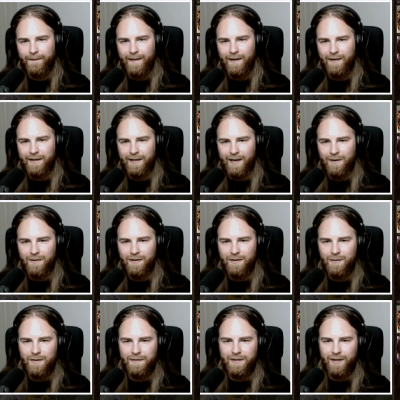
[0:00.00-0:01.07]
There we go.
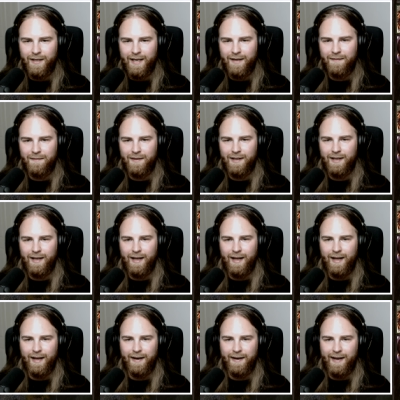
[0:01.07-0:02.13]
We've done it.
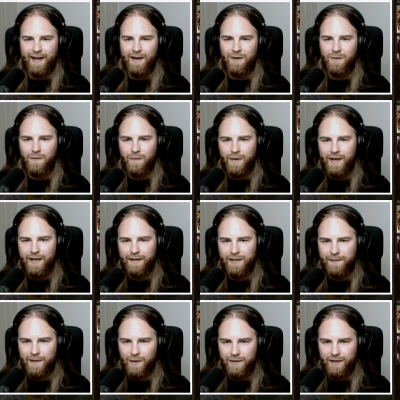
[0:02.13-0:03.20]
And now we are
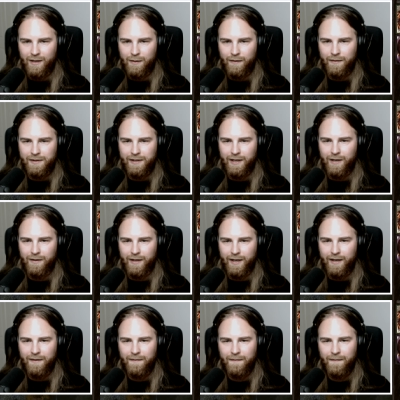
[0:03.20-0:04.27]
disposing of them
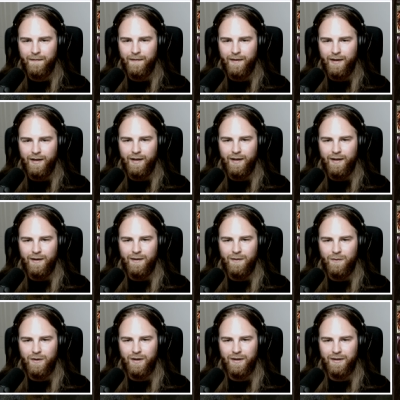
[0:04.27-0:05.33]
slowly.
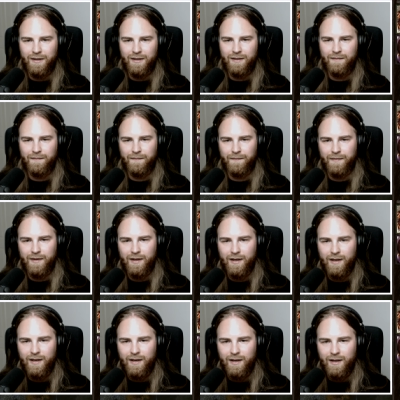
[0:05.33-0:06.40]
1.
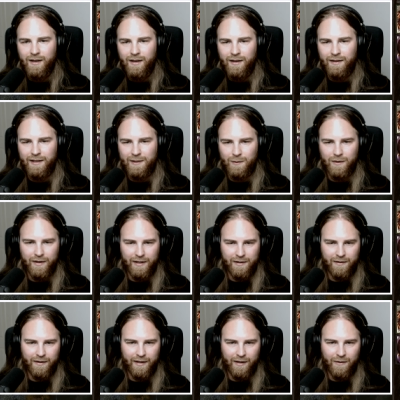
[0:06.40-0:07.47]
This one
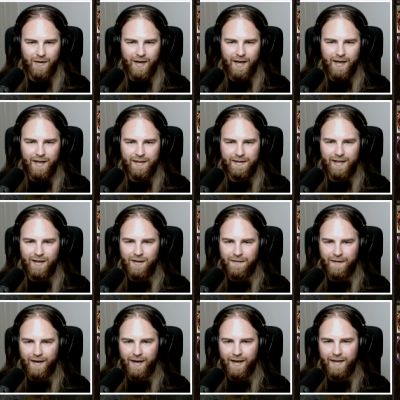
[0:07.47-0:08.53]
is running away. It's
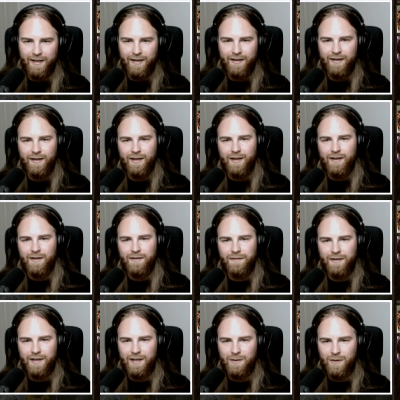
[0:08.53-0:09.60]
terrified.
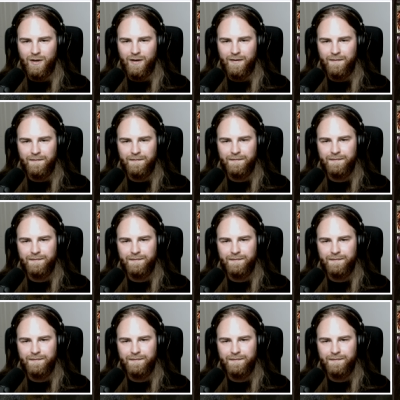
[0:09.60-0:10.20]
3rd one.